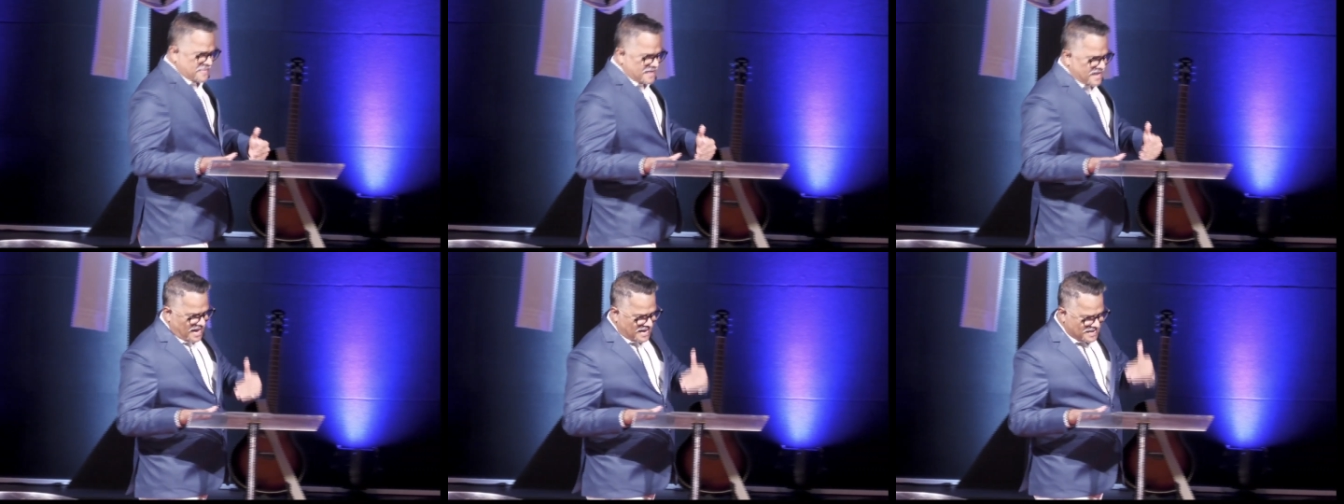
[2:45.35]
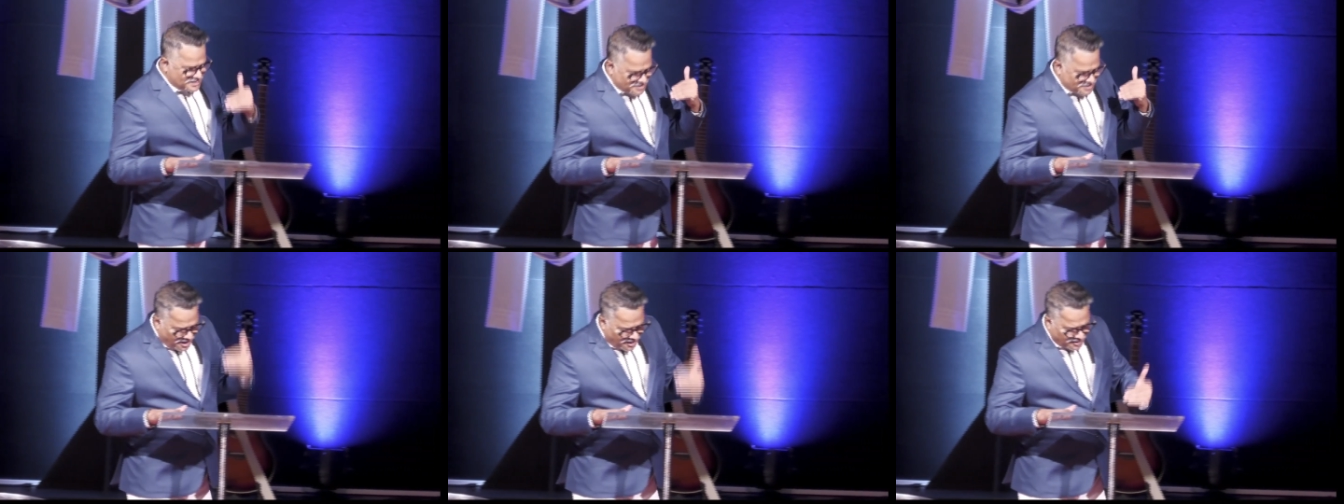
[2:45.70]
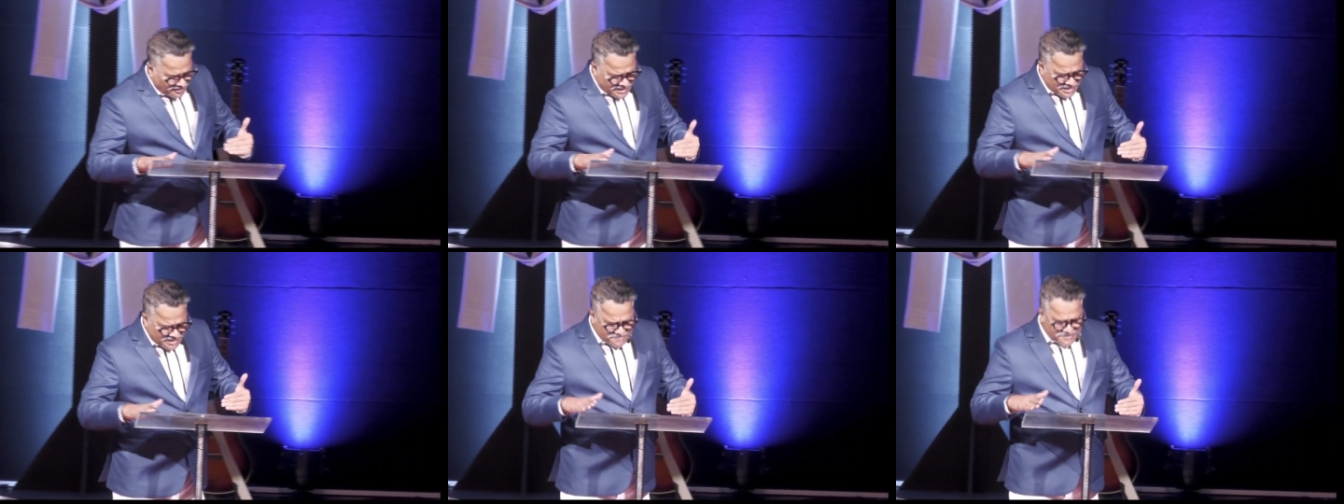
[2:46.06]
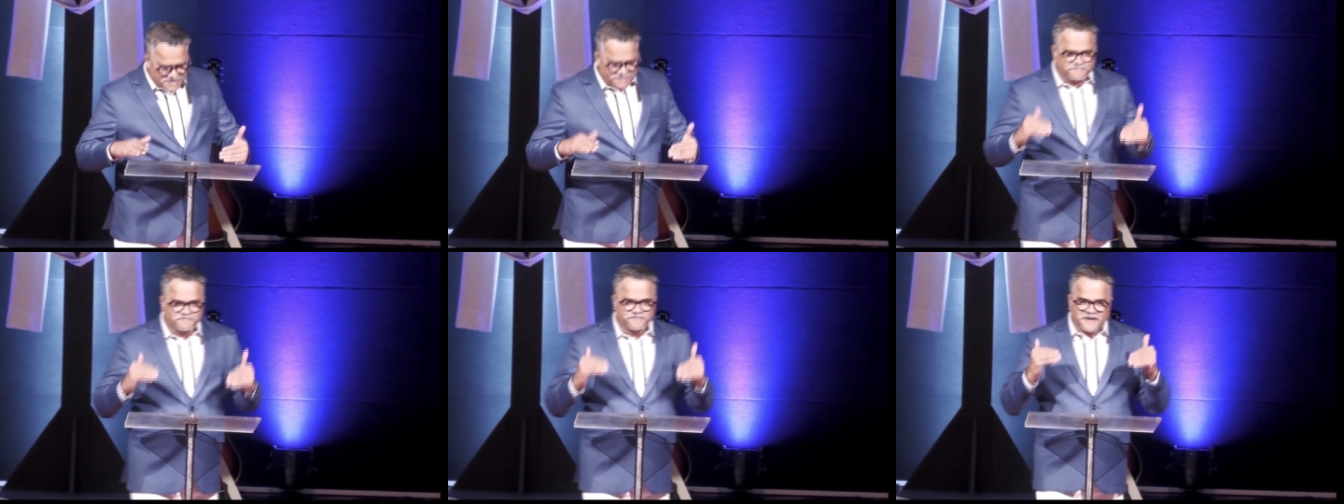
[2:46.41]
and God gave him
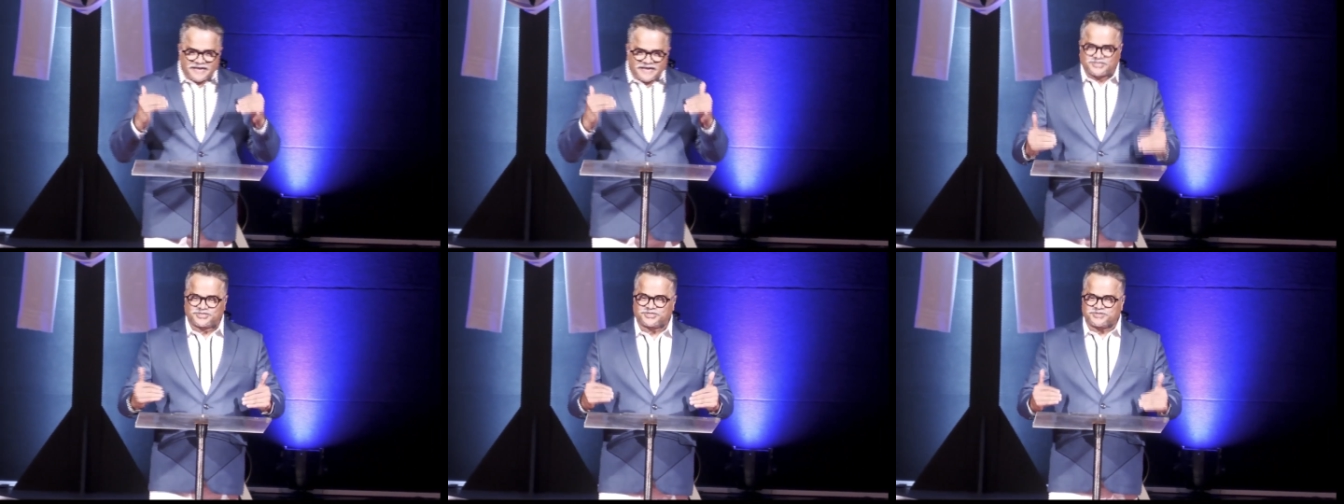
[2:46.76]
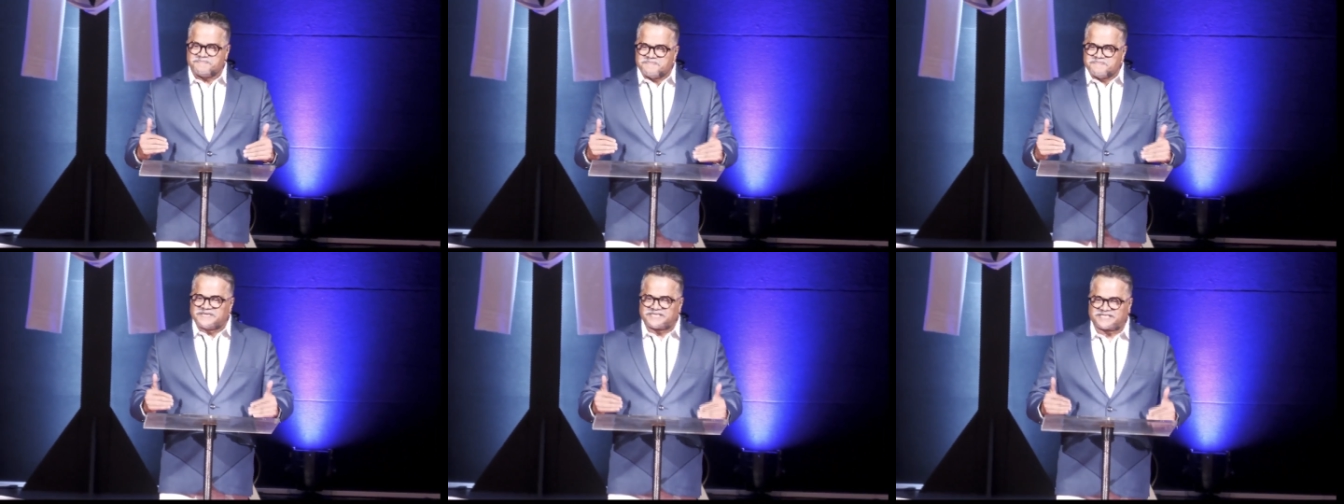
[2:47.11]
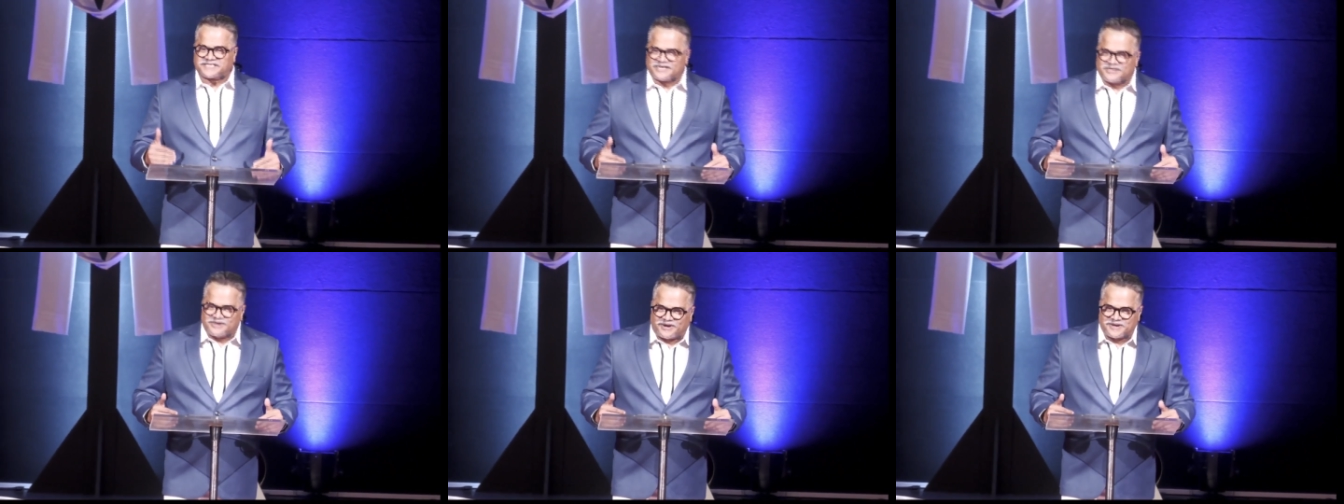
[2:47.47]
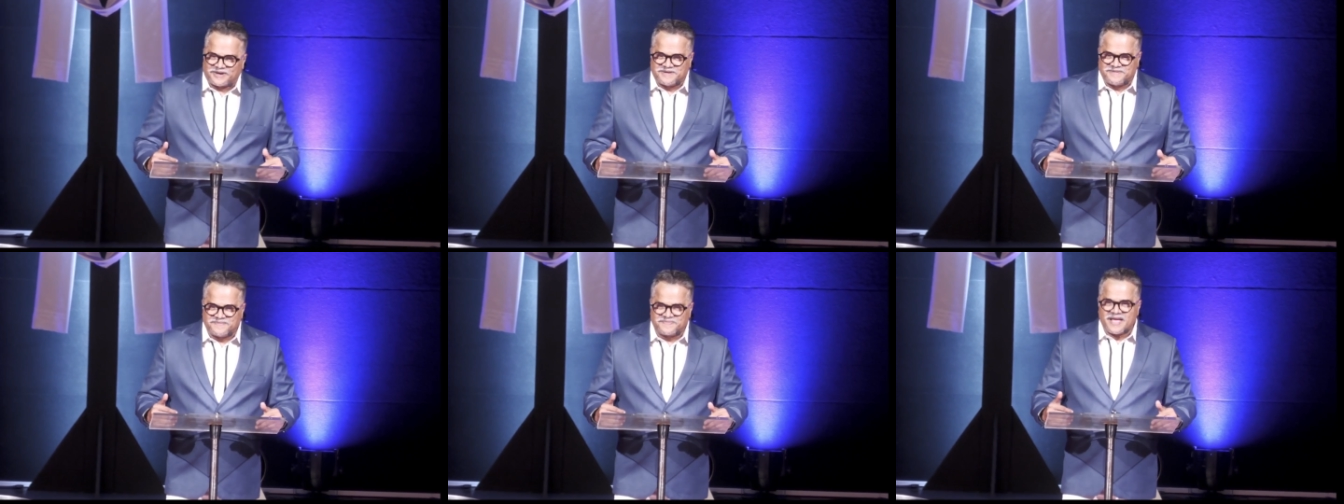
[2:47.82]
the first mission on
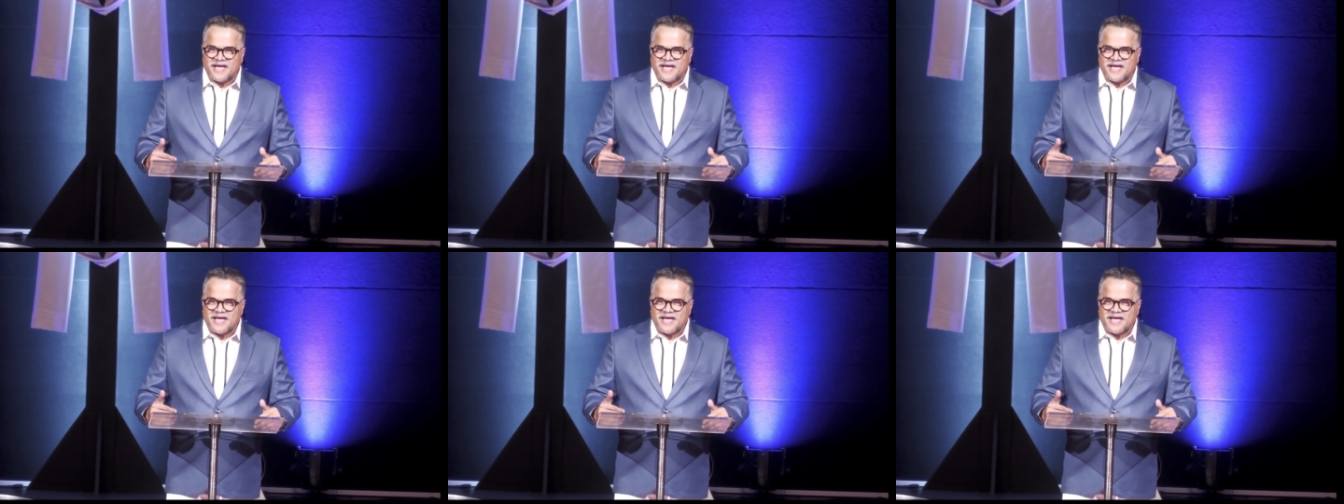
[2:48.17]
him